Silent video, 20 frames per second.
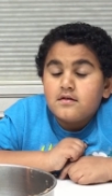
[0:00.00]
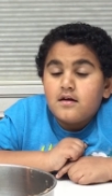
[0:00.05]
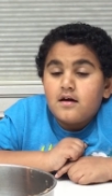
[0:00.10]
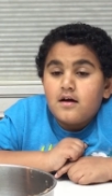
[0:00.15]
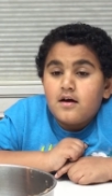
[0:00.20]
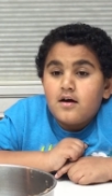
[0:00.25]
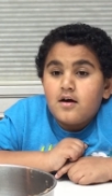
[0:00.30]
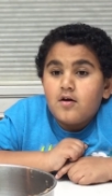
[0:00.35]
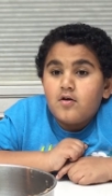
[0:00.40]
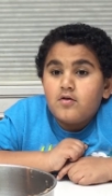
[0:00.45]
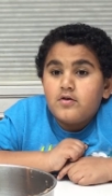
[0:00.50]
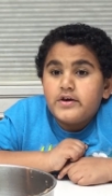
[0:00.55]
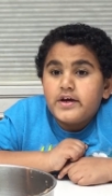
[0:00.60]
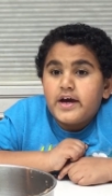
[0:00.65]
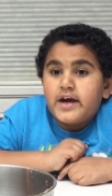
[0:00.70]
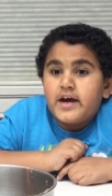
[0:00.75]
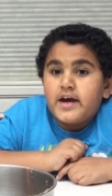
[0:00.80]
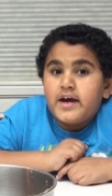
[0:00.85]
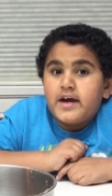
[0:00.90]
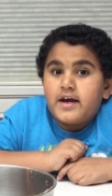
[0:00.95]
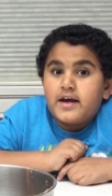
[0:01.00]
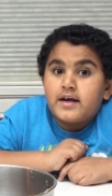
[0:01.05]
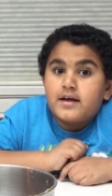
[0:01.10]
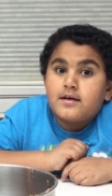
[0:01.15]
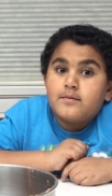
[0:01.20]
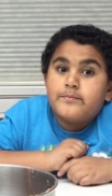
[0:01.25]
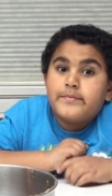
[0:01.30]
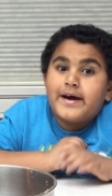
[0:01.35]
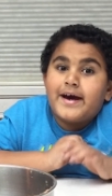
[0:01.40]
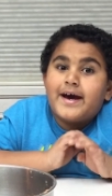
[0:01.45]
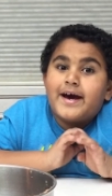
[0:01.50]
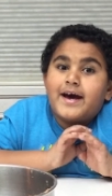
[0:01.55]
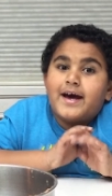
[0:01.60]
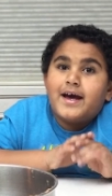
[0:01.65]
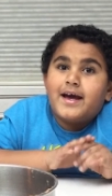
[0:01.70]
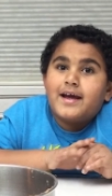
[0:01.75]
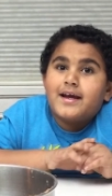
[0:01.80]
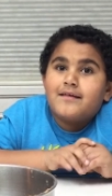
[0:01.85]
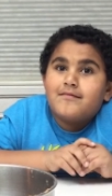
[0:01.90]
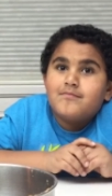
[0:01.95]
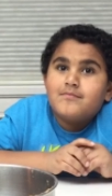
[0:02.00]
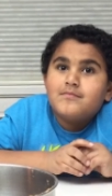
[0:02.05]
Okay, bye.